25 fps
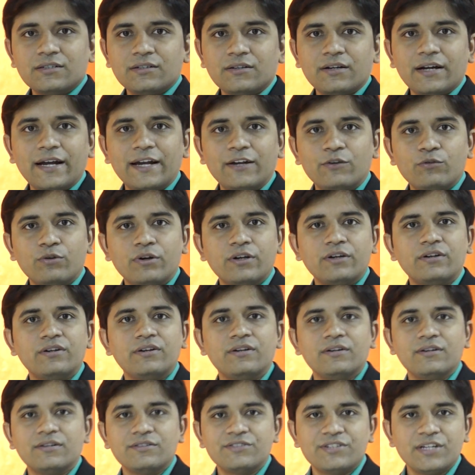
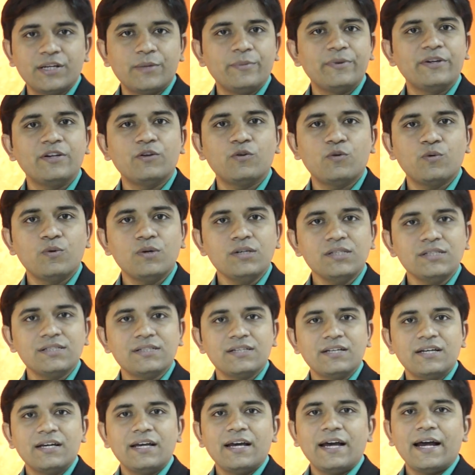Android Jelly Bean
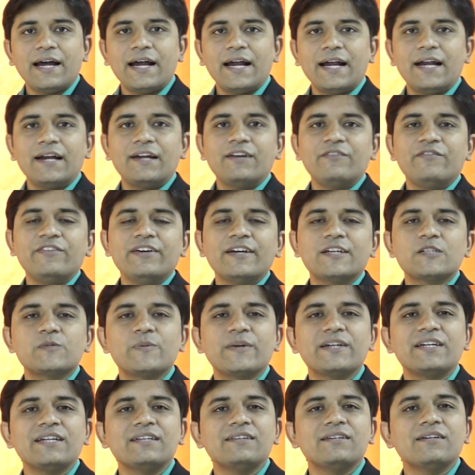OS, and we are
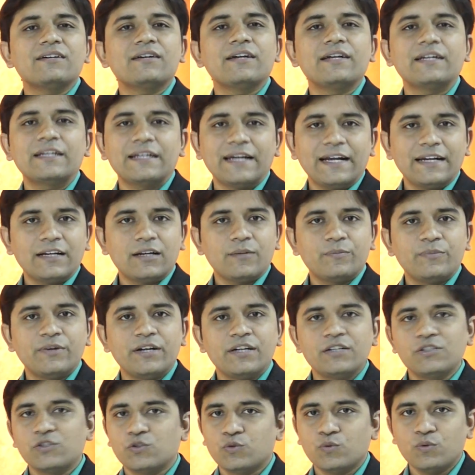expecting the KitKat
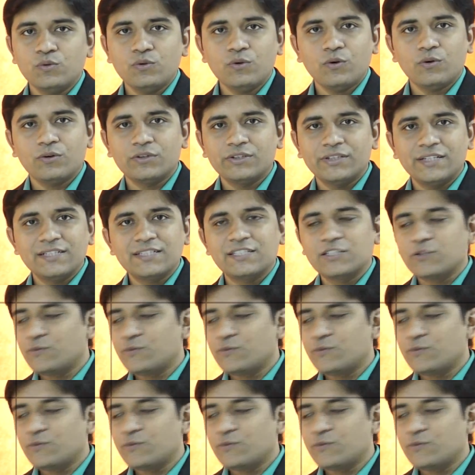update soon on this